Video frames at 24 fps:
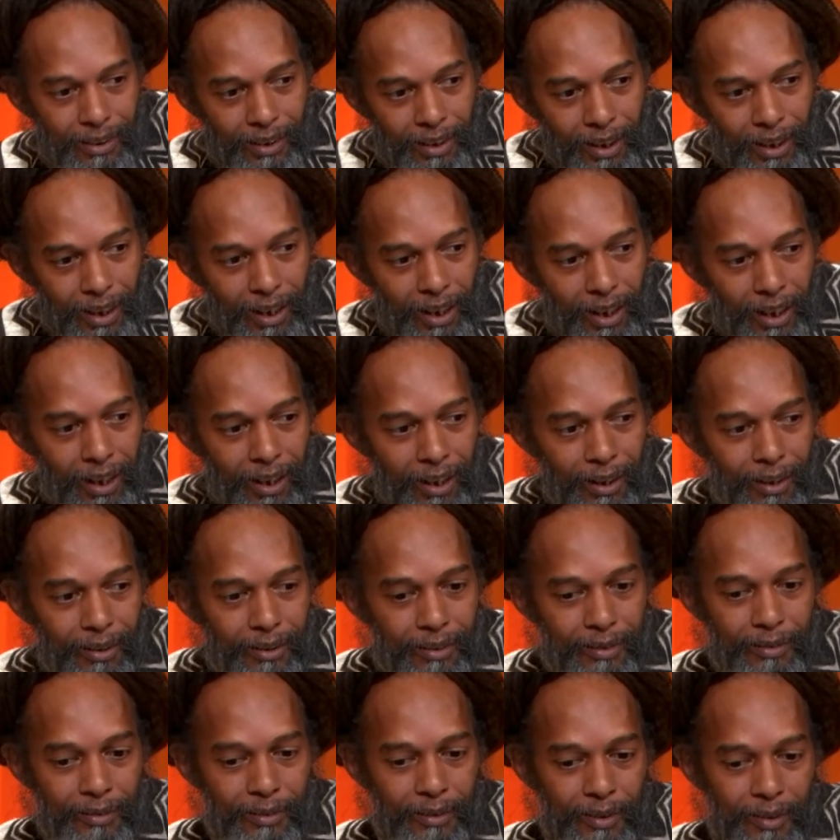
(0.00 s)
Uh,
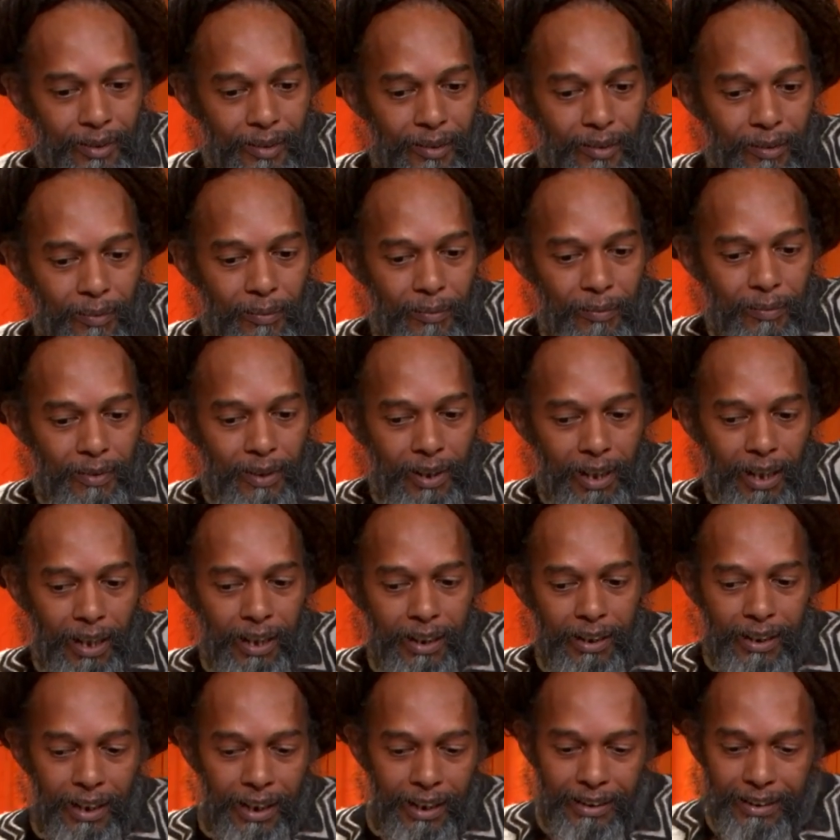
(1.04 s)

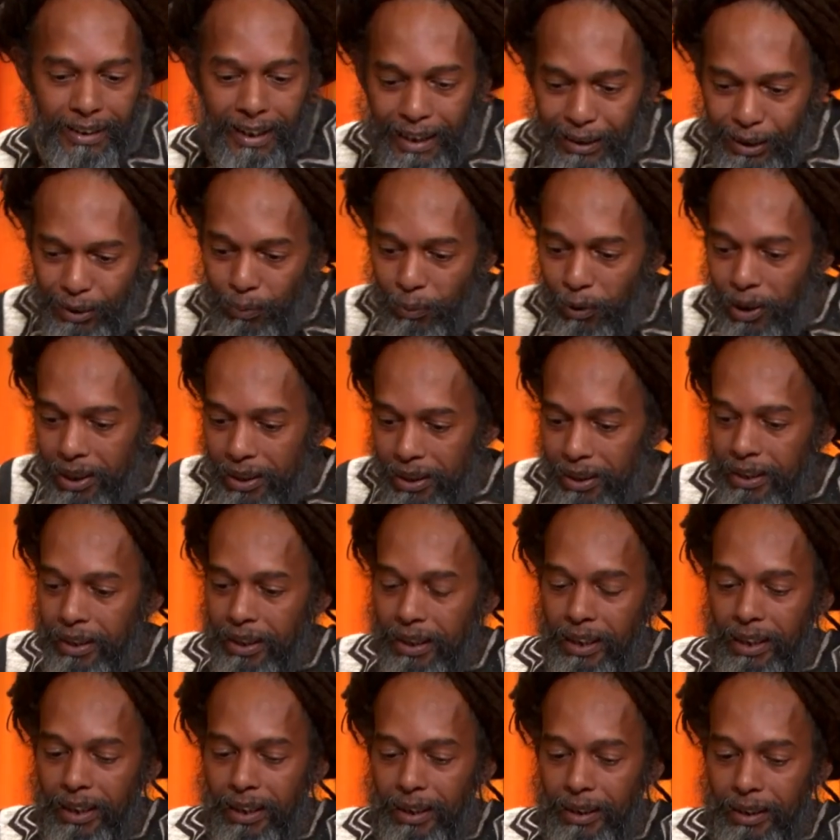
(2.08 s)
and and that's what
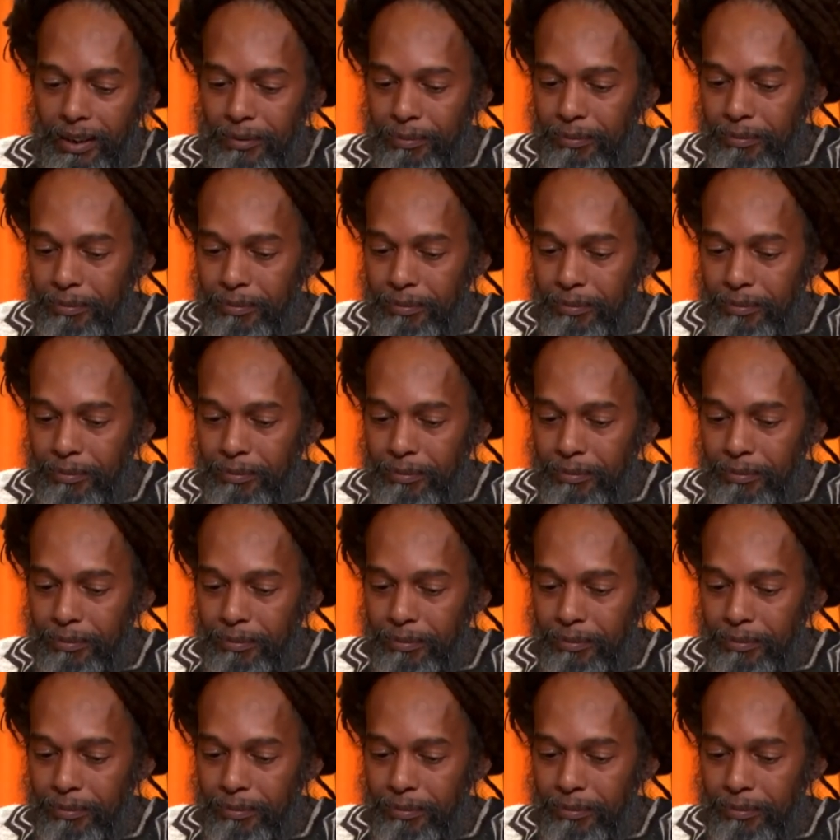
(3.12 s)
uh,